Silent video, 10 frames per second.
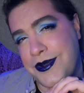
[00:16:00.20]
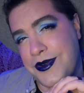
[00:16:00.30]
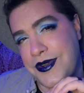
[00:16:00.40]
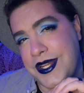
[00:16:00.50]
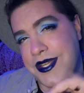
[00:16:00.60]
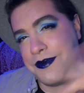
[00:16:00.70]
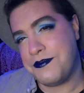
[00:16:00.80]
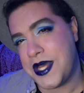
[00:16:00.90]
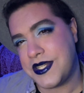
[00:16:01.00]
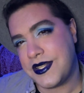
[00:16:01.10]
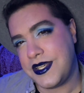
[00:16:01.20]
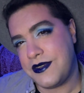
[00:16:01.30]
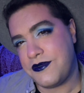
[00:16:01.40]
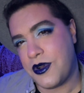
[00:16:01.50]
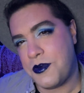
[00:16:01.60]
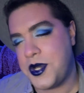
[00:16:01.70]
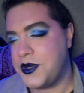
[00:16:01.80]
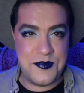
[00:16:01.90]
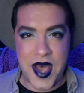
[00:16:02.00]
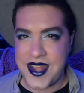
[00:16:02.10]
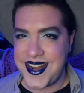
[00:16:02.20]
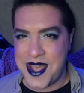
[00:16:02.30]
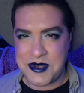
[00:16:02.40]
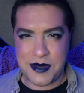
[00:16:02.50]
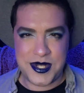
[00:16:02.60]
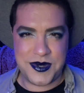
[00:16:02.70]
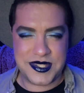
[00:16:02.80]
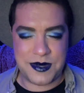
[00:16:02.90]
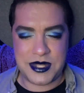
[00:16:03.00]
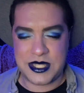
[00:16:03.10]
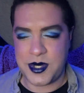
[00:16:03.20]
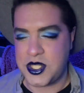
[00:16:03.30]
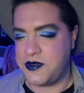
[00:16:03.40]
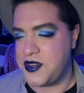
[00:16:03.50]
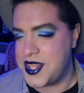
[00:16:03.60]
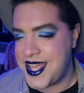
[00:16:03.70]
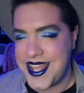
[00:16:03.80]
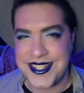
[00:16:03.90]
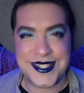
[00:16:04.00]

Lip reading: already mentally in fall mode, but I'm going to be doing something special for that,